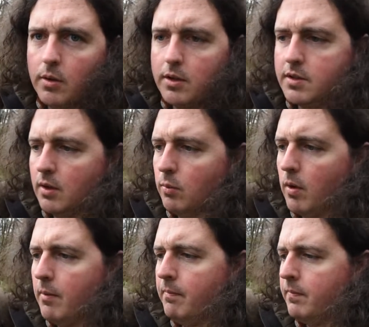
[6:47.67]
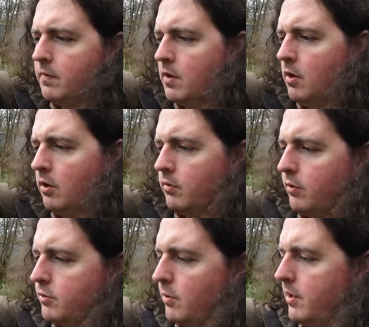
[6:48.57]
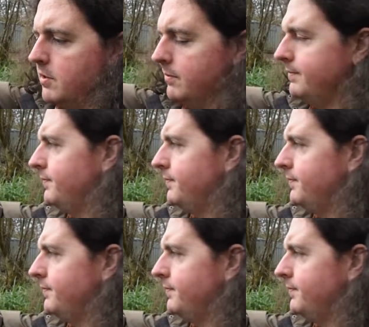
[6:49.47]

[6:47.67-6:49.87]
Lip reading: Single worm, hook through twice.